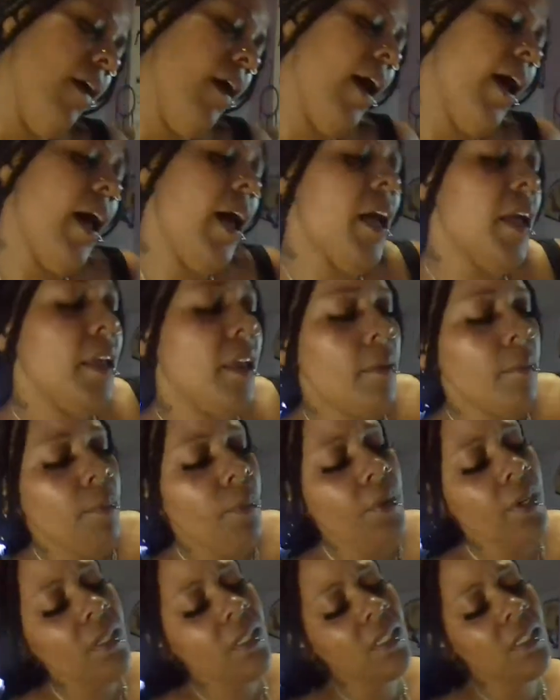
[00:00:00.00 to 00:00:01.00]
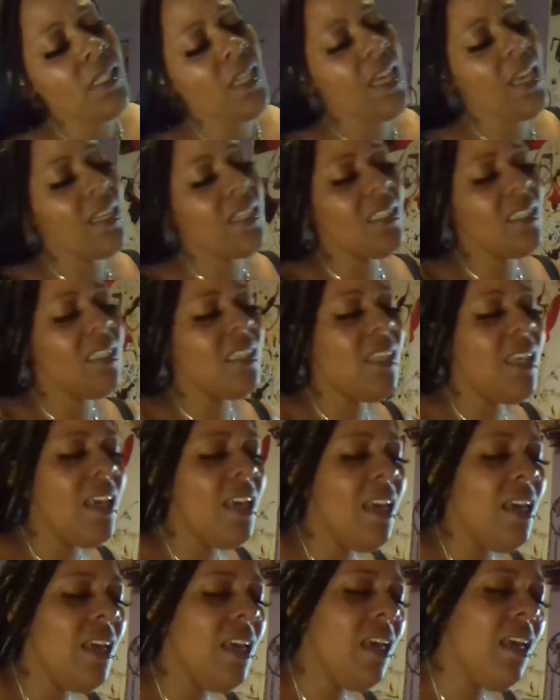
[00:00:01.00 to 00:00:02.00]
I am protected.
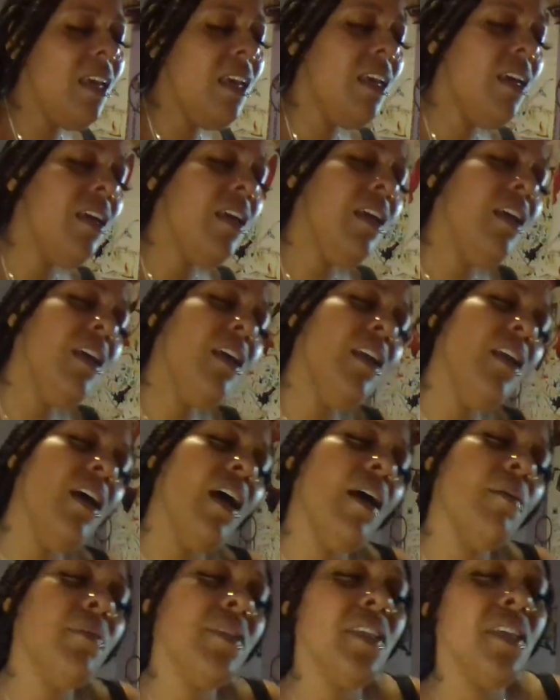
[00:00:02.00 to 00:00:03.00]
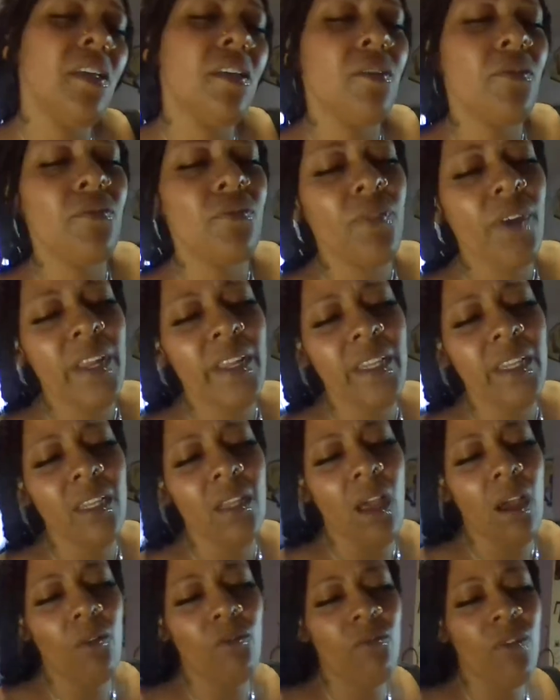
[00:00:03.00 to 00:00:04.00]
I'm seeing a red
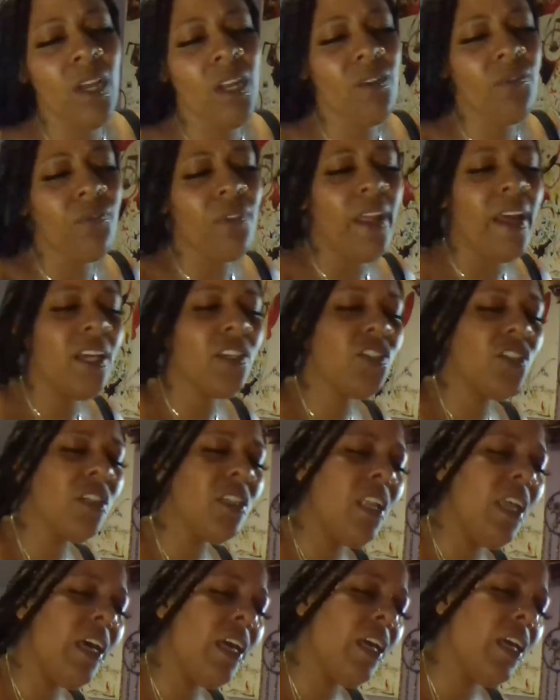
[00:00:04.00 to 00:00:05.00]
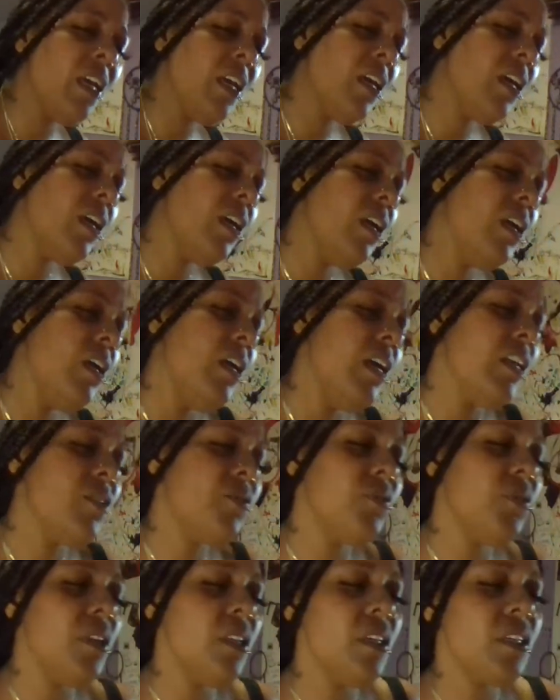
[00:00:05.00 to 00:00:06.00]
a red flashing light. It's
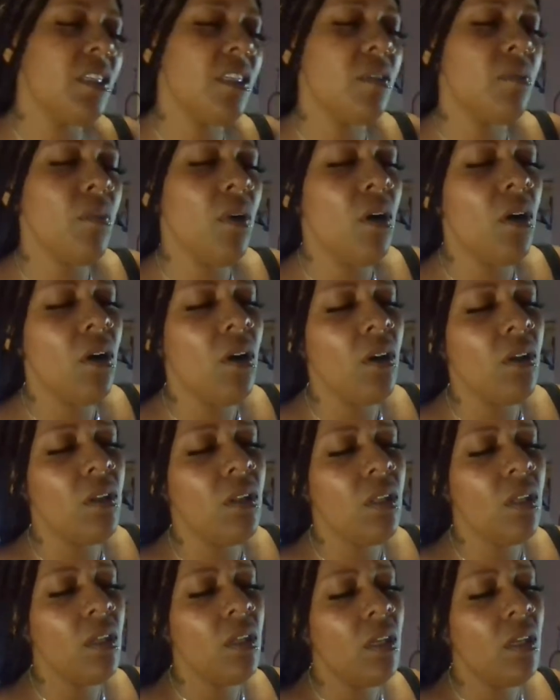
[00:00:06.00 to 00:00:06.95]
really small.